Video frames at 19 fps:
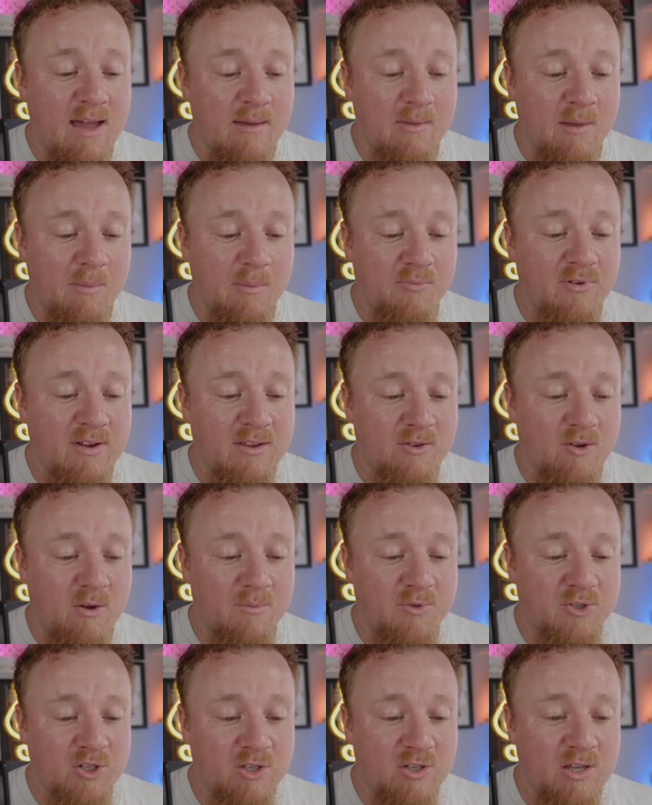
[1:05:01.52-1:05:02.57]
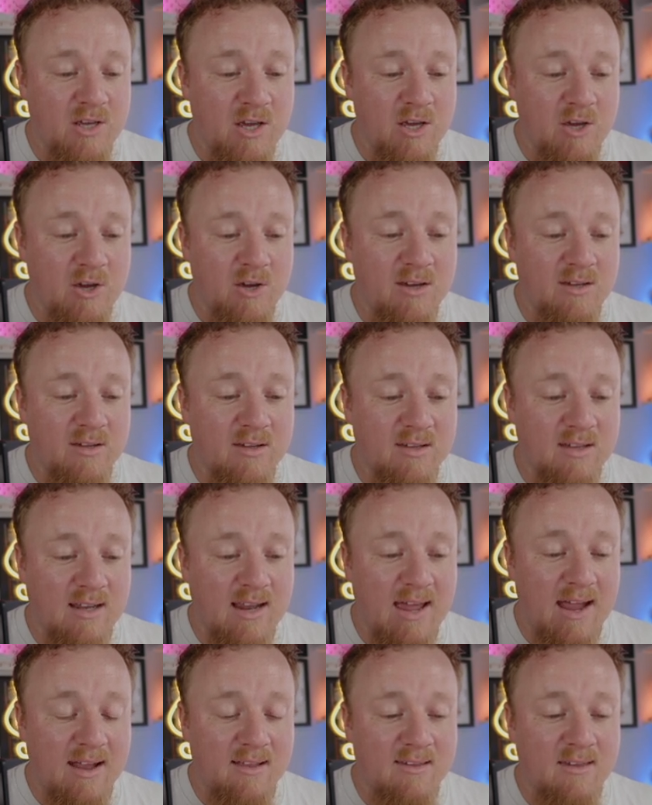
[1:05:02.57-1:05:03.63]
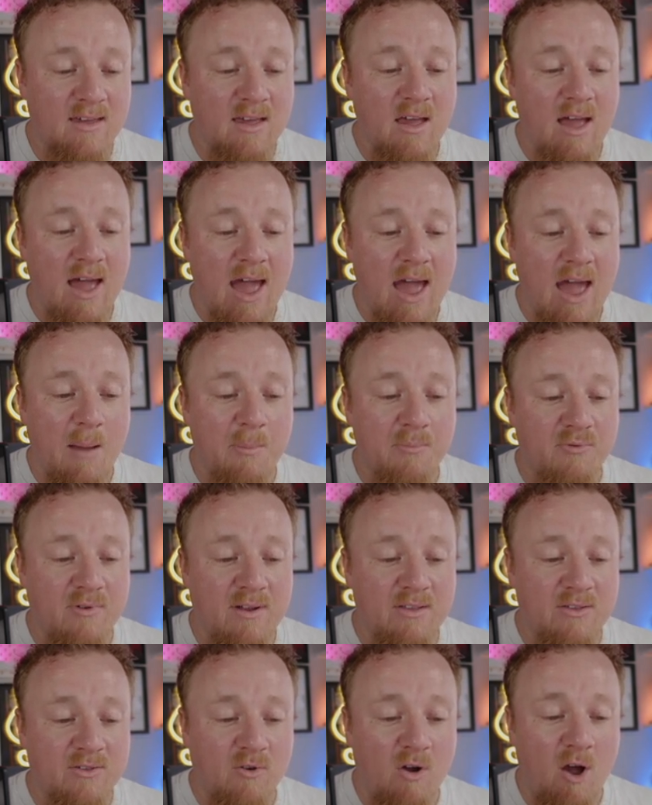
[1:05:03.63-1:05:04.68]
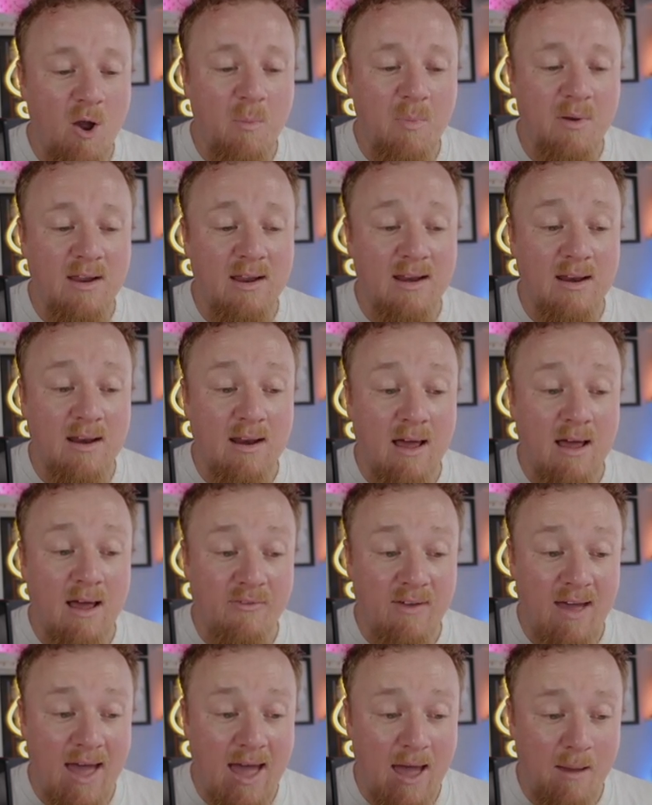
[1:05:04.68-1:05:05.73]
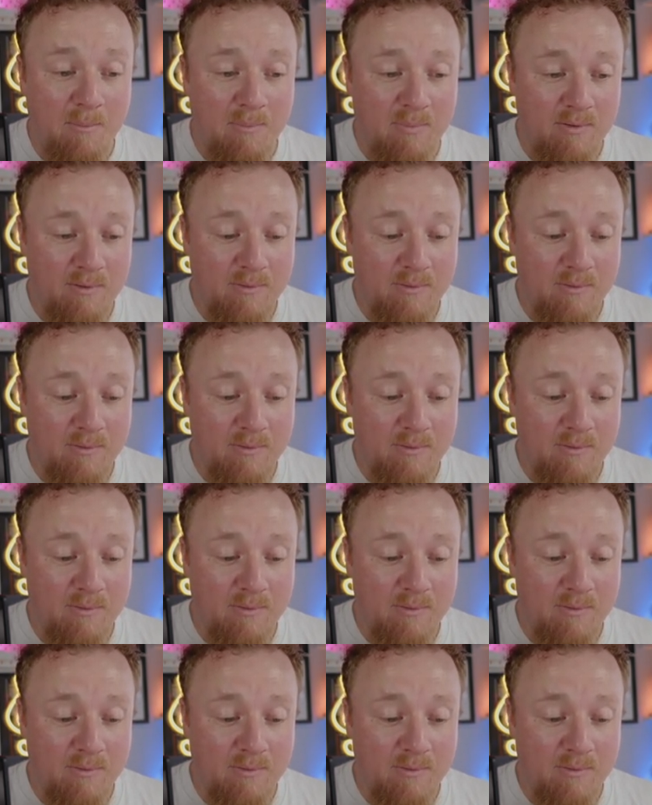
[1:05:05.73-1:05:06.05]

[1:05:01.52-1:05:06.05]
tap the print option. You can select AirPrint or open it in another app